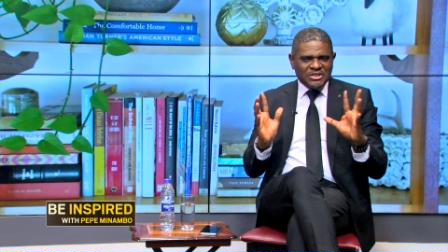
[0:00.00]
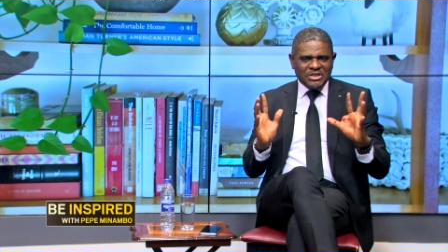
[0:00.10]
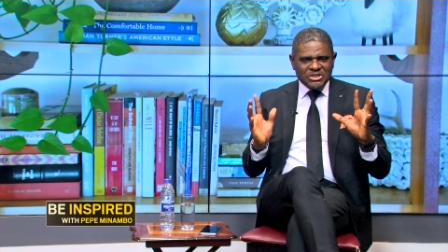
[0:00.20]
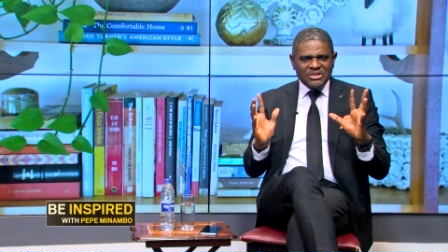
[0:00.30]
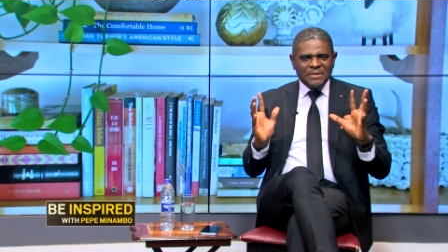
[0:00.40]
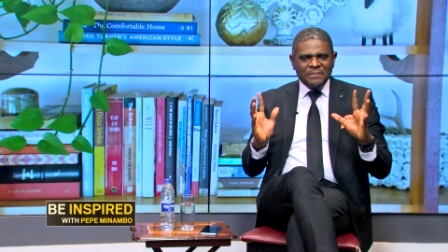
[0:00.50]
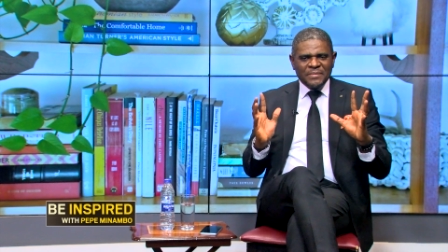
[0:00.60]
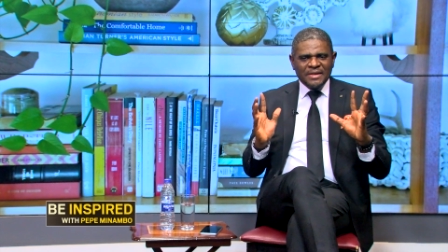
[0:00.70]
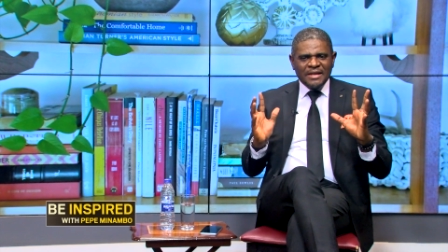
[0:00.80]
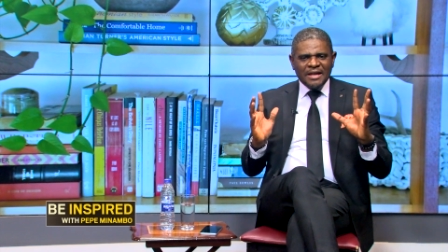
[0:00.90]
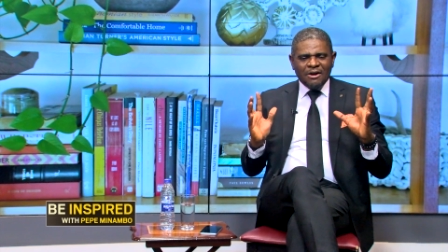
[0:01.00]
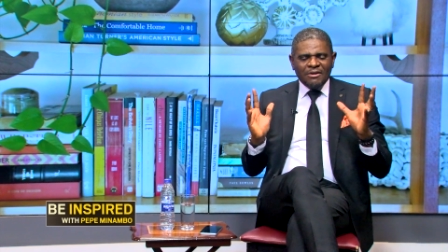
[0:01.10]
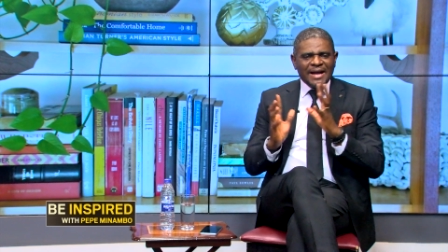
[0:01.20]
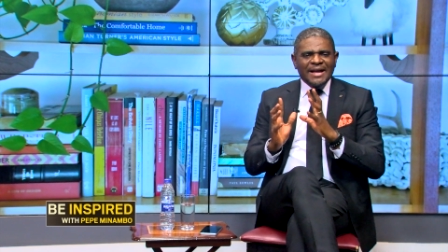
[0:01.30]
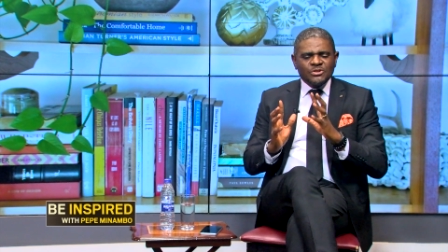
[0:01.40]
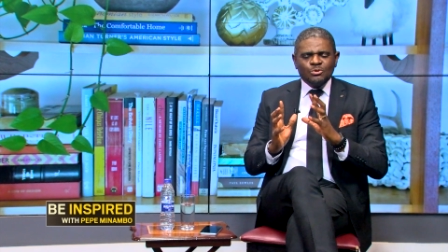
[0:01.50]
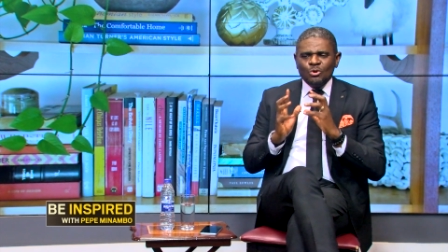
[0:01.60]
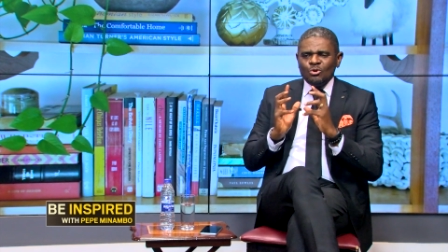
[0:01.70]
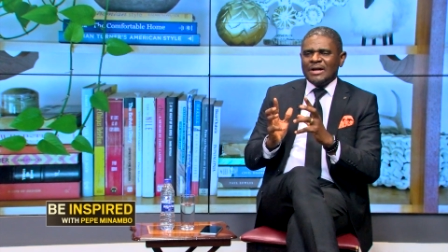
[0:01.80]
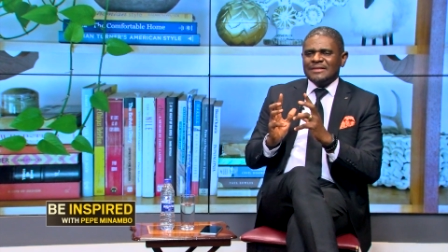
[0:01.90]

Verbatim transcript: change. I would like us to look